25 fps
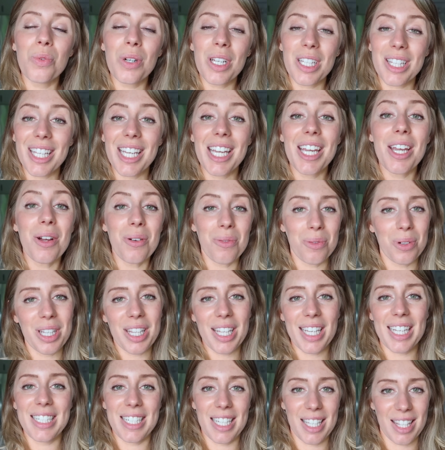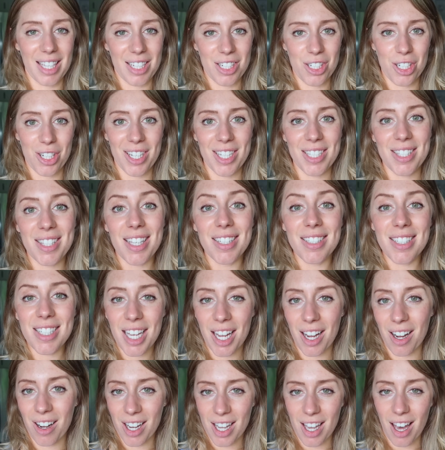really, really delicious
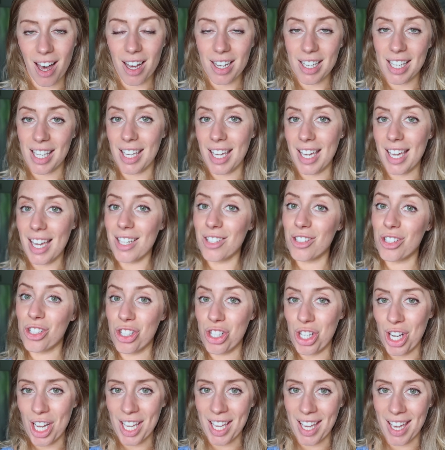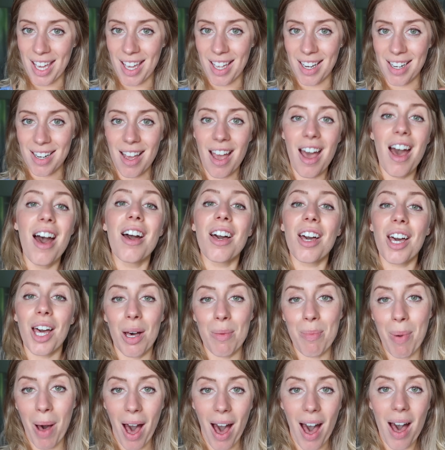teriyaki chicken
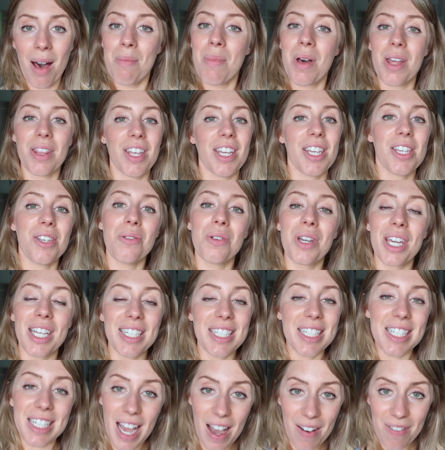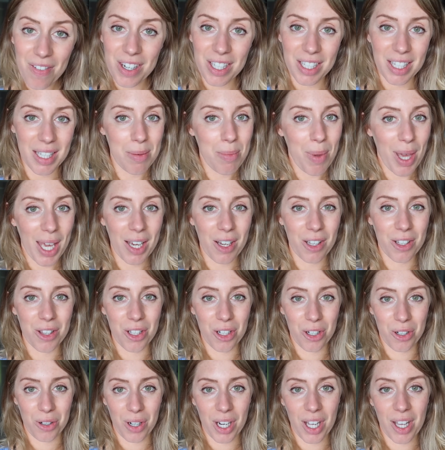kebab that you can definitely make on
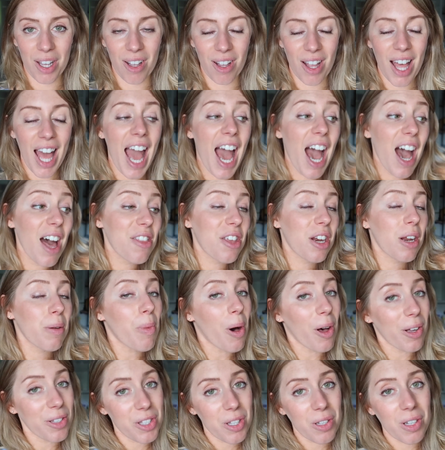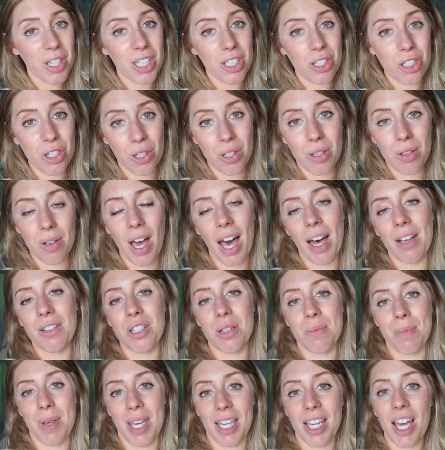the grill. And then I'm also gonna show you how
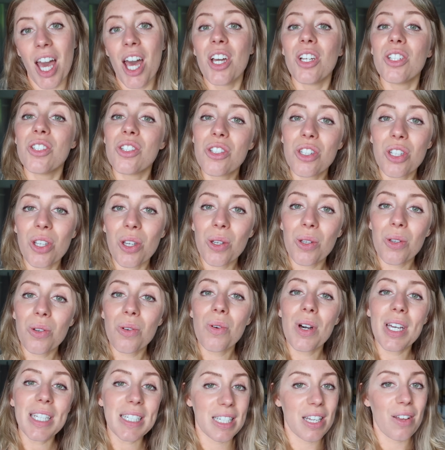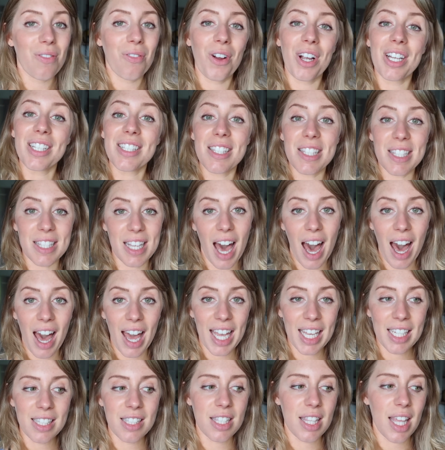to make two different
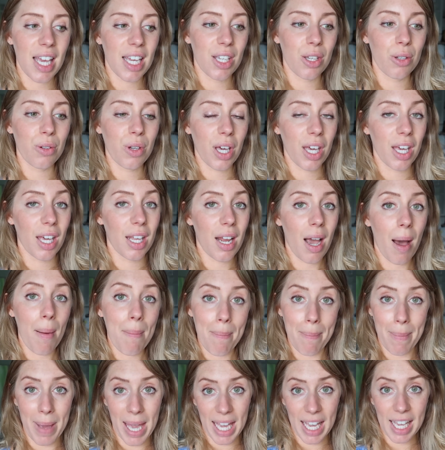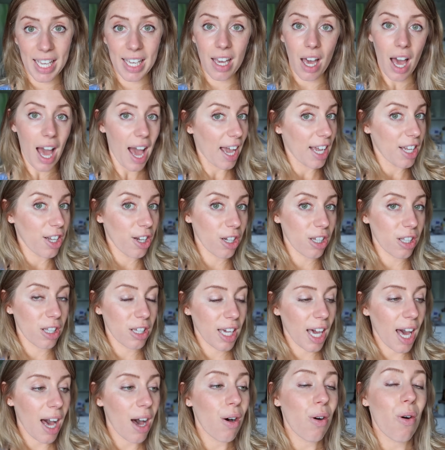sides that you could make at your
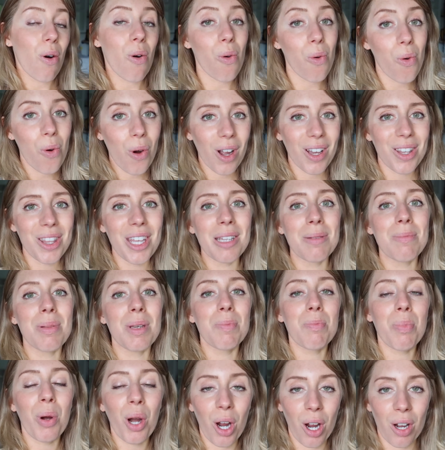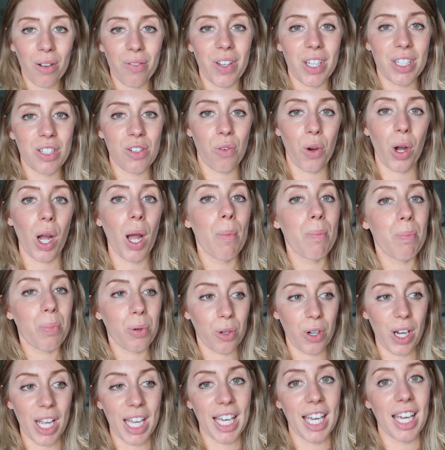cookout or they'd be perfect for
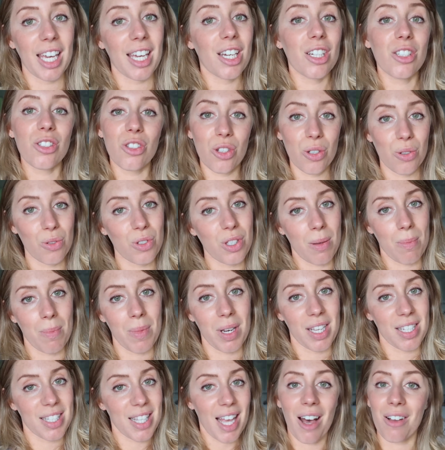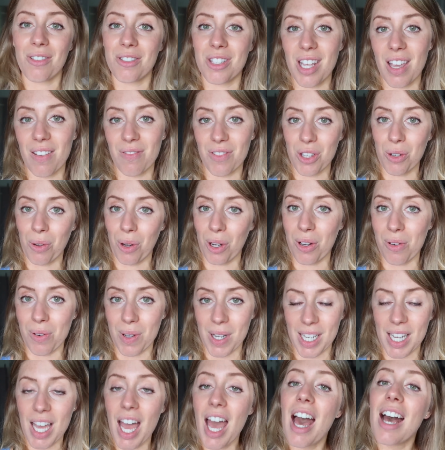bringing to somebody's house if you were
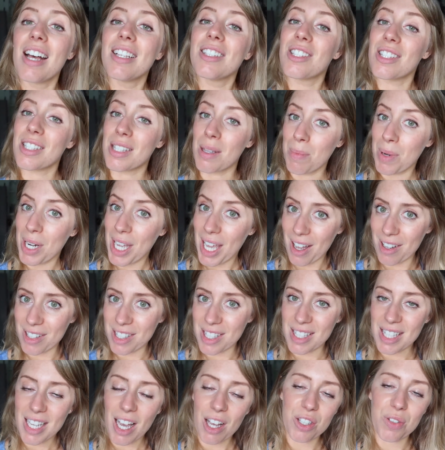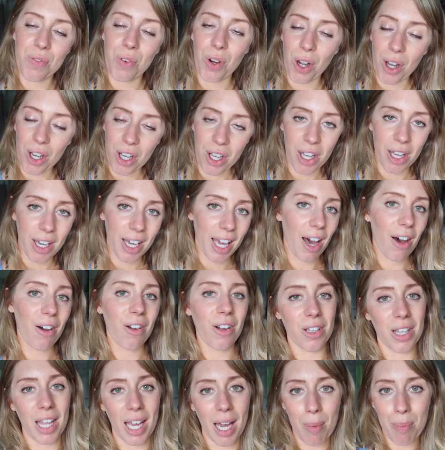going to somebody else's house for a
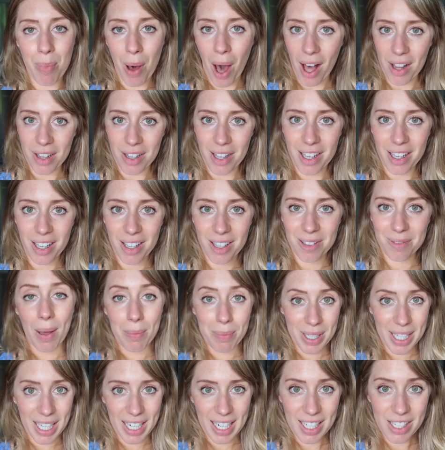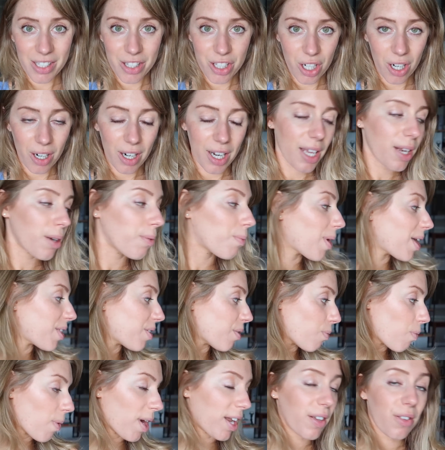cookout or like a potluck. I'm getting started with
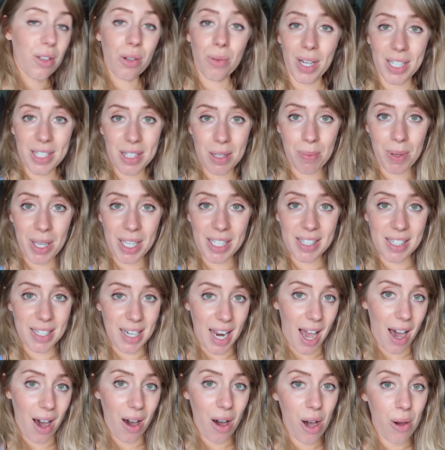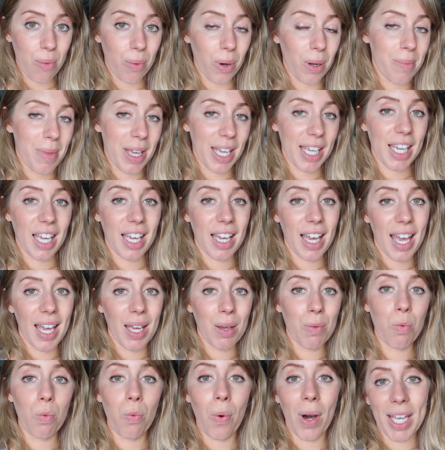one of the recipes now. We're making
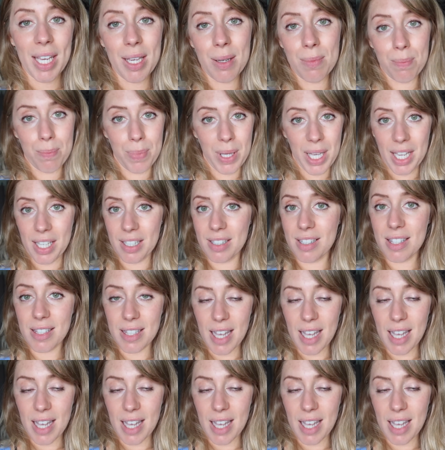a white bean